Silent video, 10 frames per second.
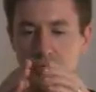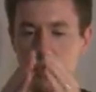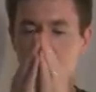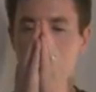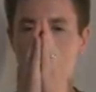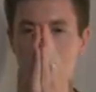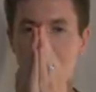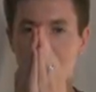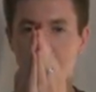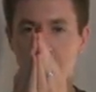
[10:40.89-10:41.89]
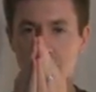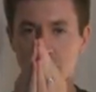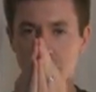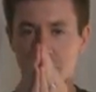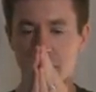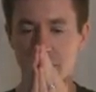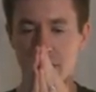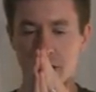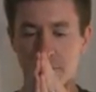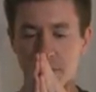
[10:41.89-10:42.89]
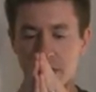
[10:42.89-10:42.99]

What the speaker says: So you've got the tip, the bud there,